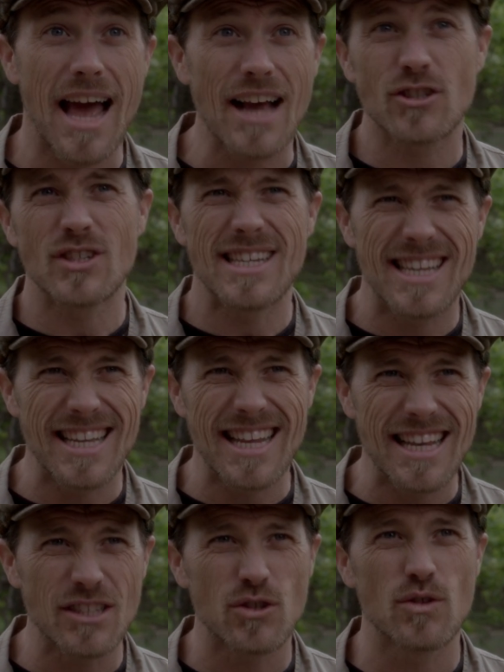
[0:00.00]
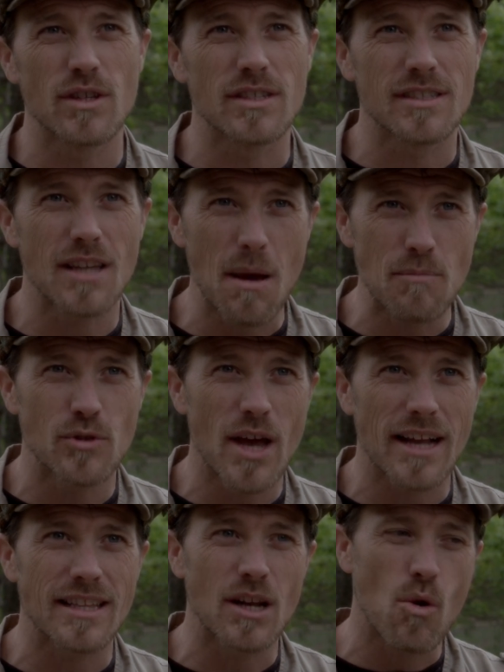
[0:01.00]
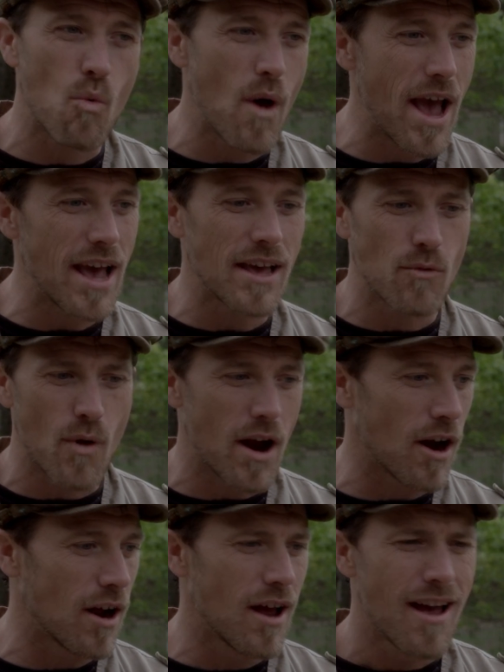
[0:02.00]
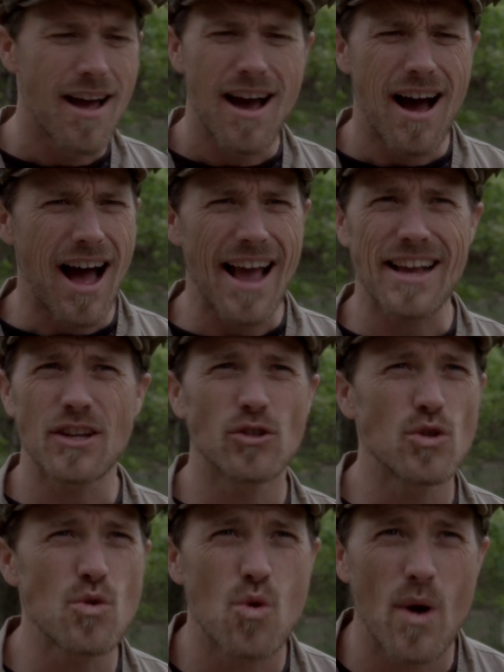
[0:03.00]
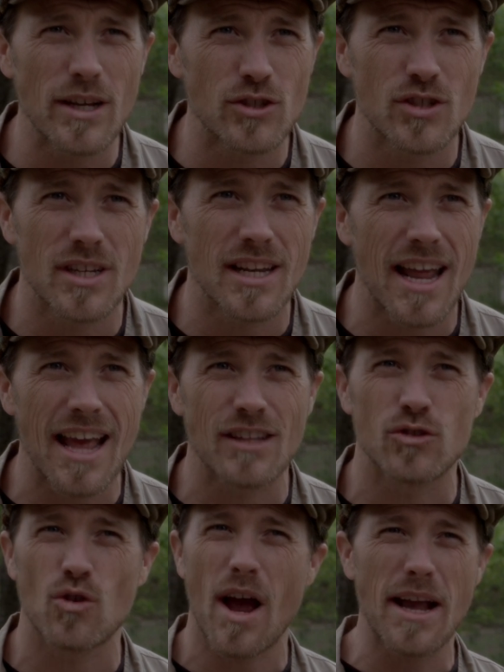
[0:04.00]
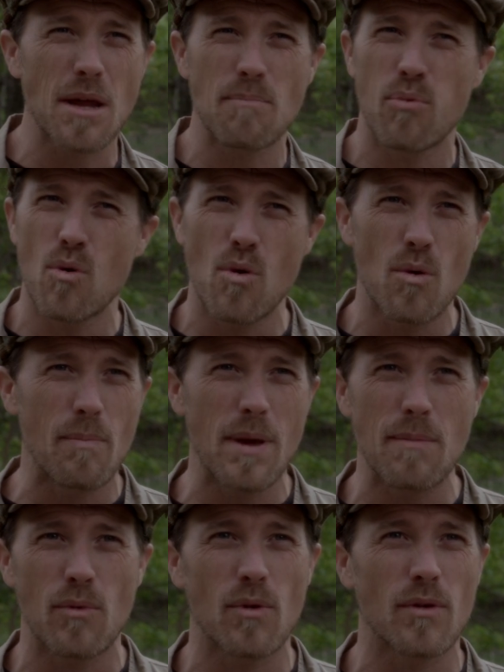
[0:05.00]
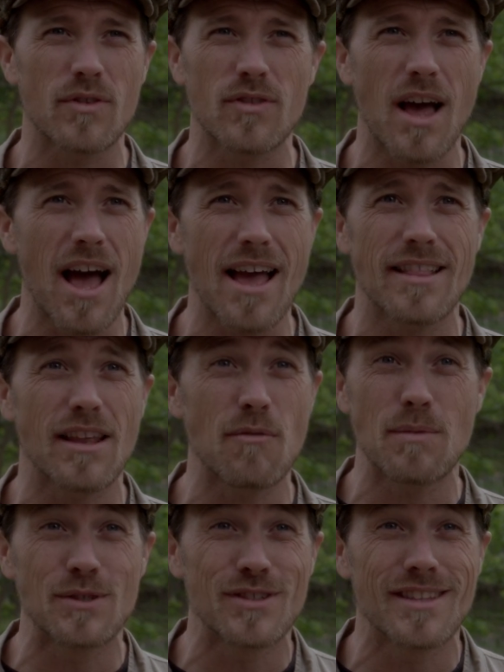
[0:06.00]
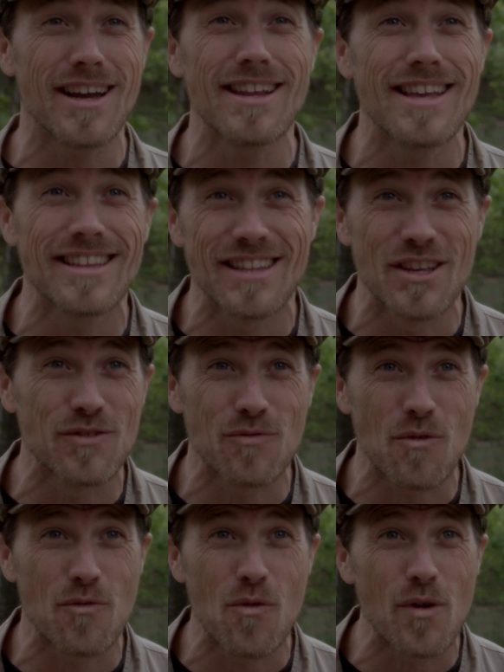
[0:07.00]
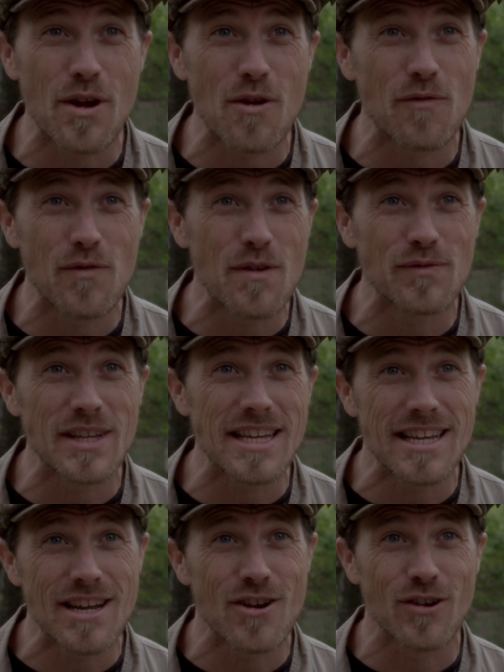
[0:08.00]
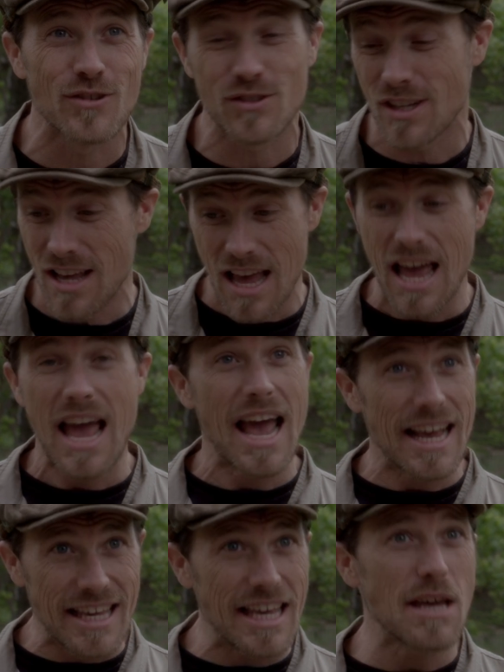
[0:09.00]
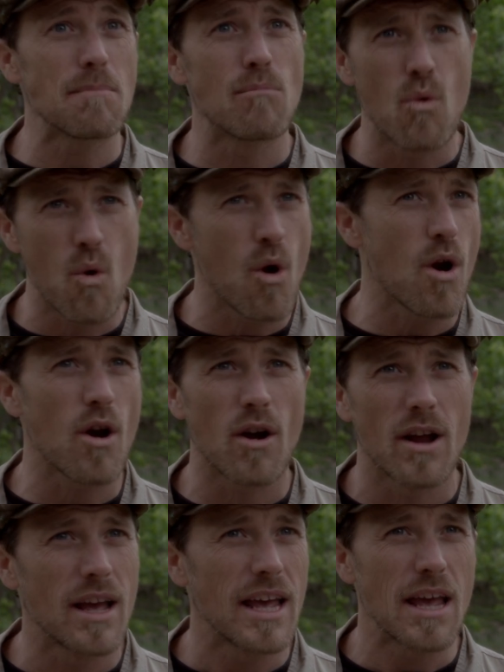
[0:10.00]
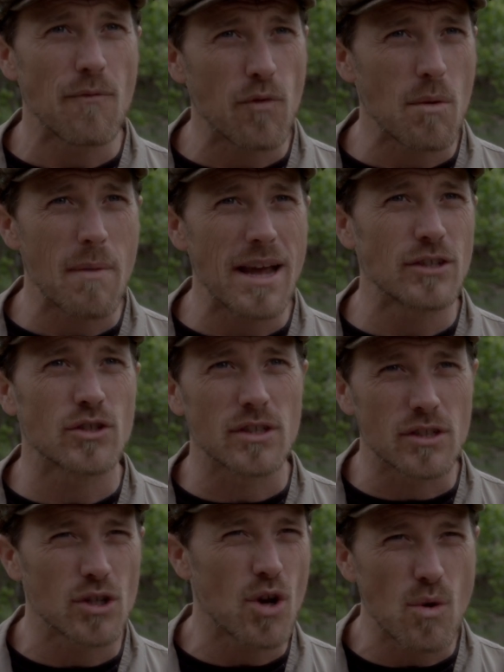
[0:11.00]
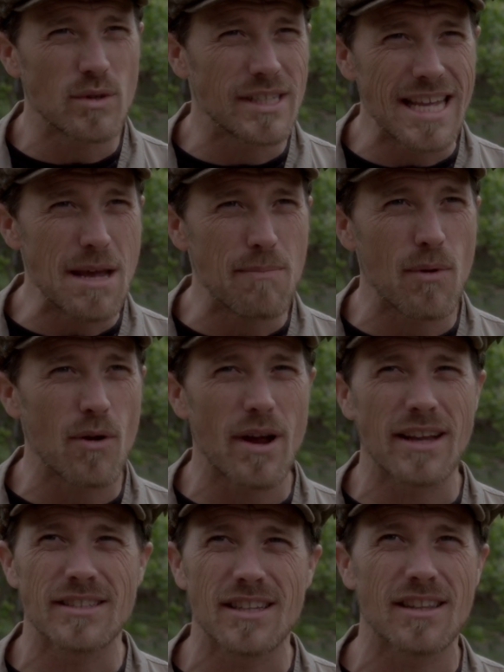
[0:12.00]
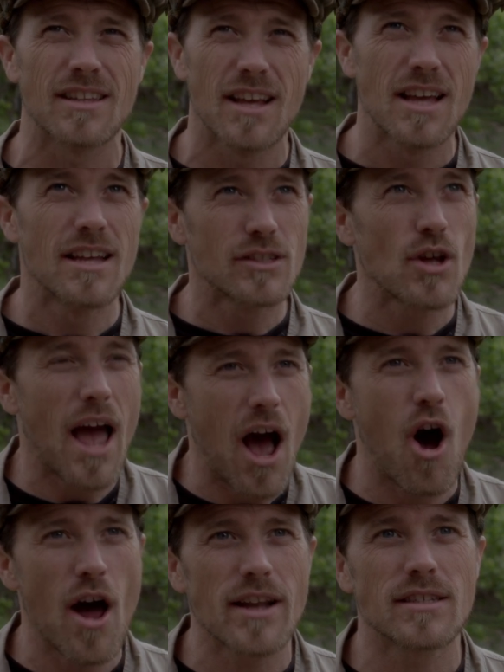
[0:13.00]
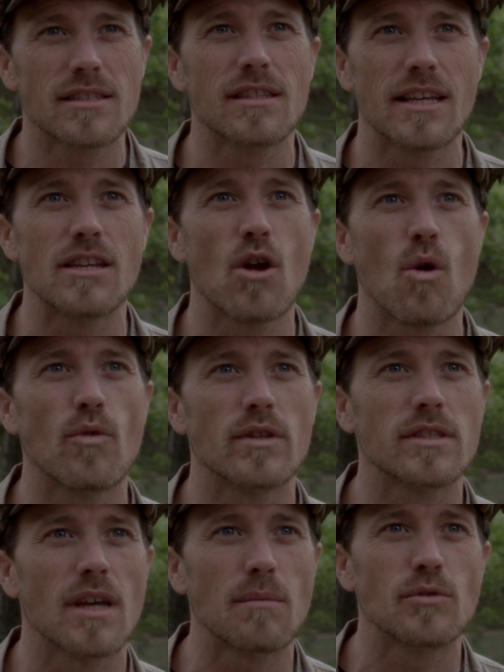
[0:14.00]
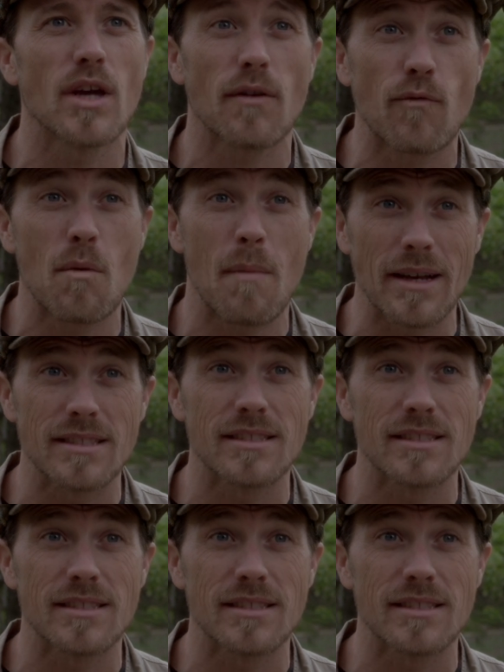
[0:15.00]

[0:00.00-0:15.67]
to actually get into the subject in a way where I can do question and answer. I can pull people aside that have been studying this for 40 or 50 years and get more information to go deeper and to honestly know the subject for